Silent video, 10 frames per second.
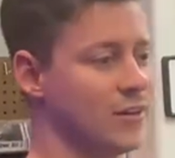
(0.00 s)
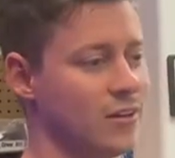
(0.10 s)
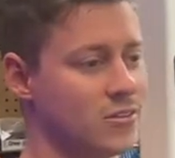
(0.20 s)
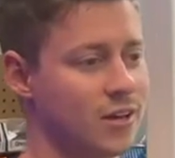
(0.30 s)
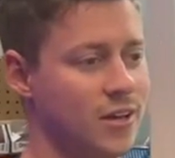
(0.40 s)

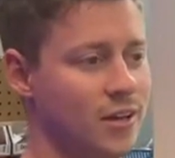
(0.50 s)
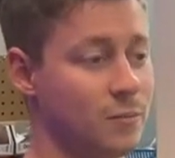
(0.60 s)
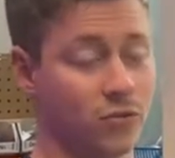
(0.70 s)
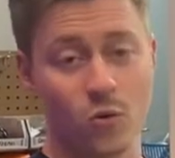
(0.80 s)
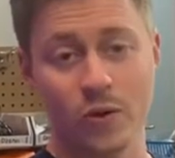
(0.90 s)
videos
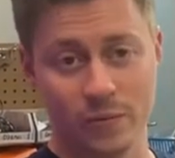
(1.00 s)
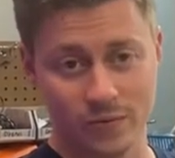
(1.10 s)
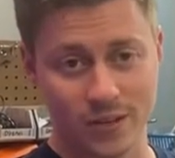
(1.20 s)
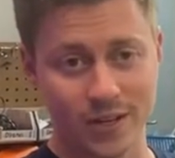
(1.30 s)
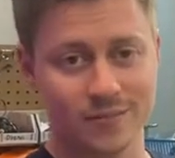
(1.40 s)
before we moved
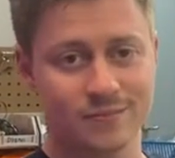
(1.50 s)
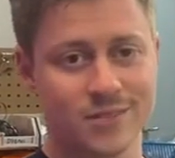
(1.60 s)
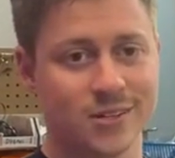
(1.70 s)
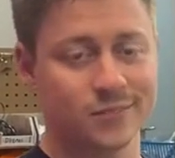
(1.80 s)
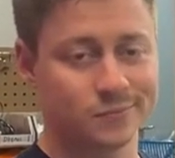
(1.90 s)
in, so